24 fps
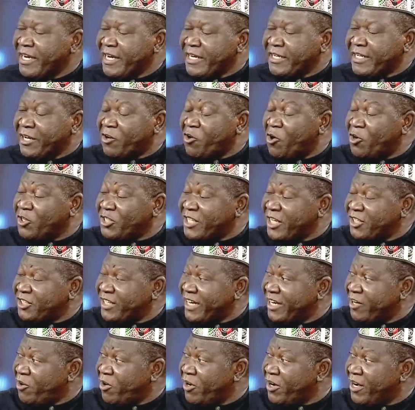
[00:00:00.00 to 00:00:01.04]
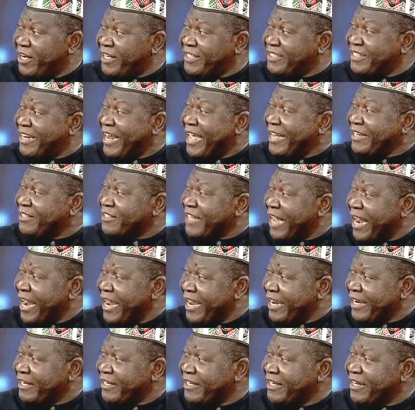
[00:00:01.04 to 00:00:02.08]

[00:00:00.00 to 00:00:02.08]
The concessionary colonies like Zaire,